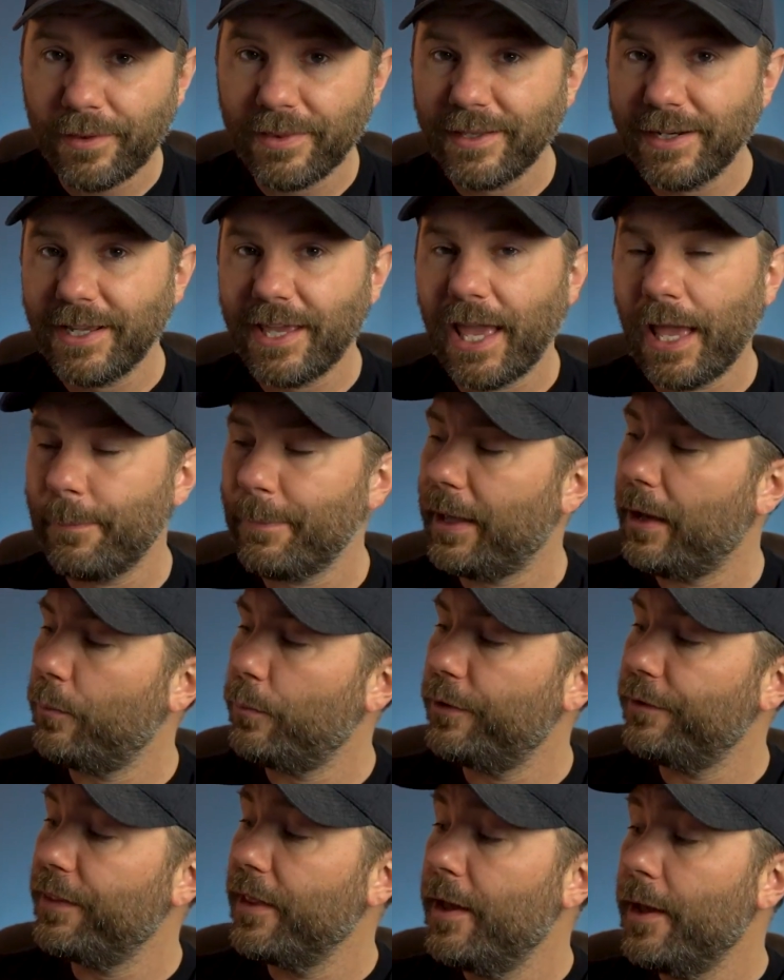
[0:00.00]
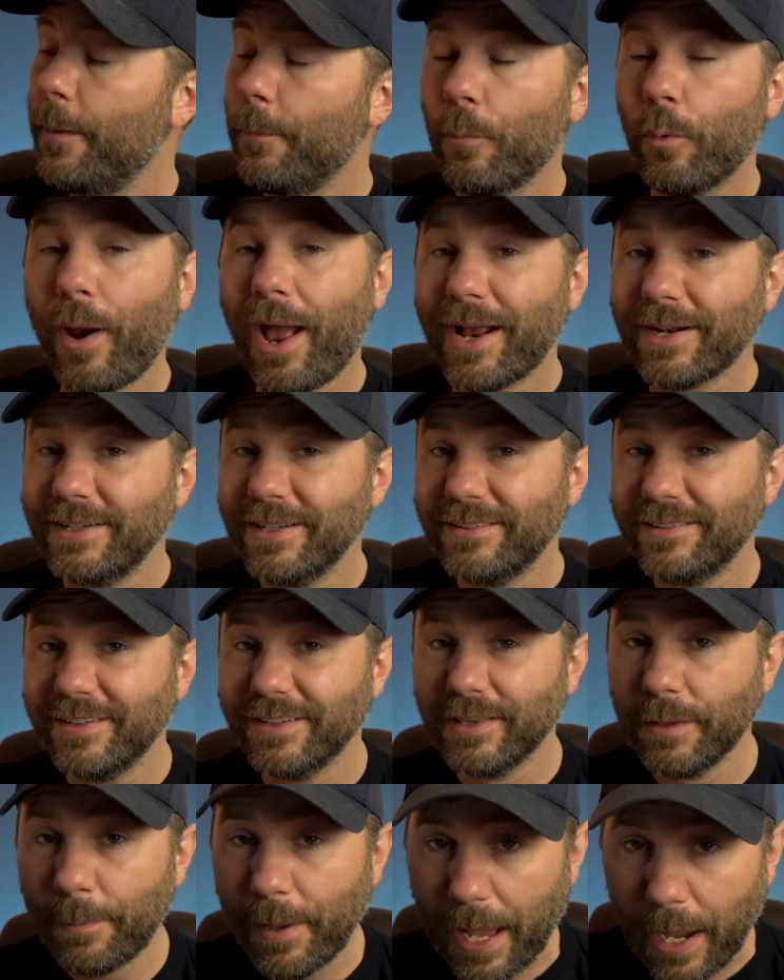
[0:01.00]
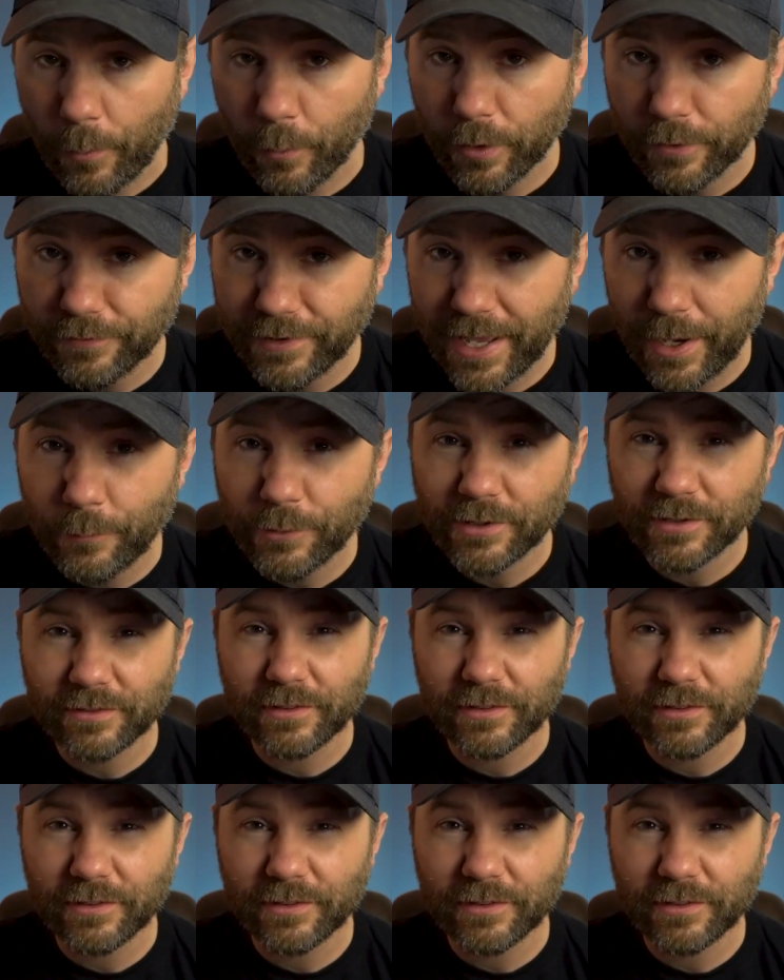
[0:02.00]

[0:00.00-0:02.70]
and then he came out with Practicing the Power of Now, which